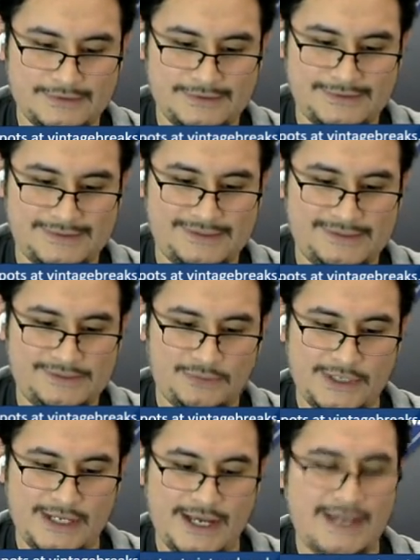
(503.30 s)
Yeah,
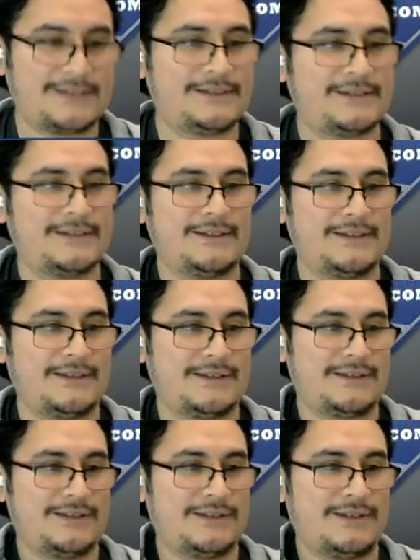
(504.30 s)
28. That's more like it.
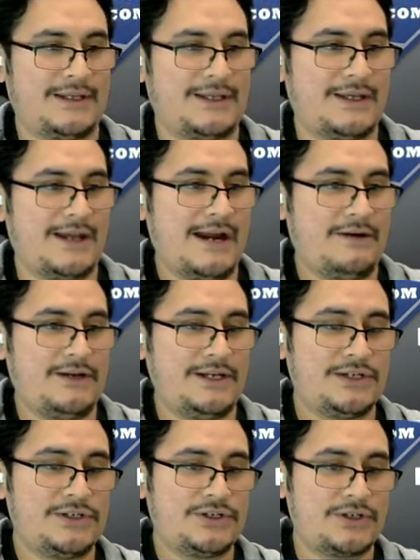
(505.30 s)
Gary,
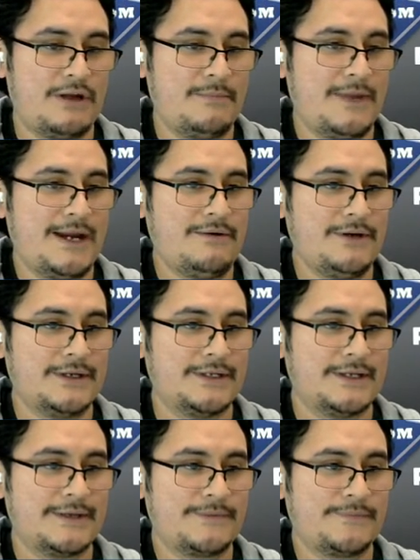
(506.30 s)
Shawn Marion,
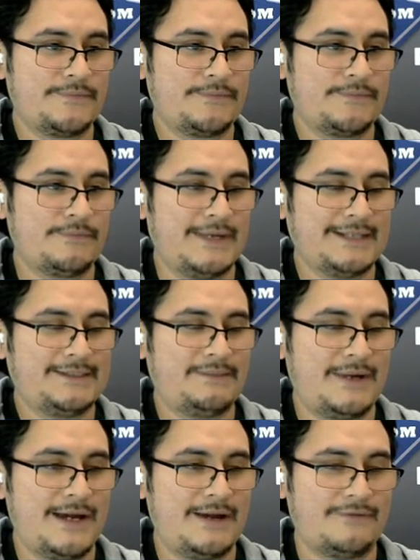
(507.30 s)
back to
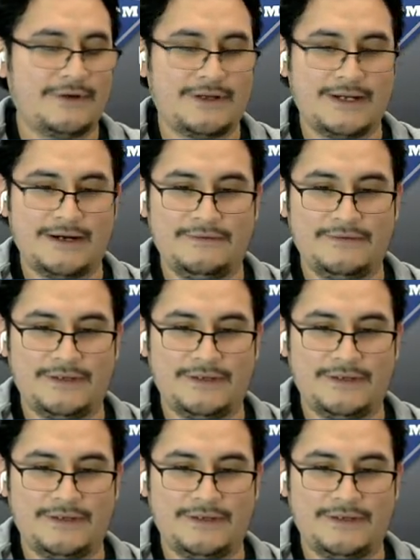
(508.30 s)
back for Gary V.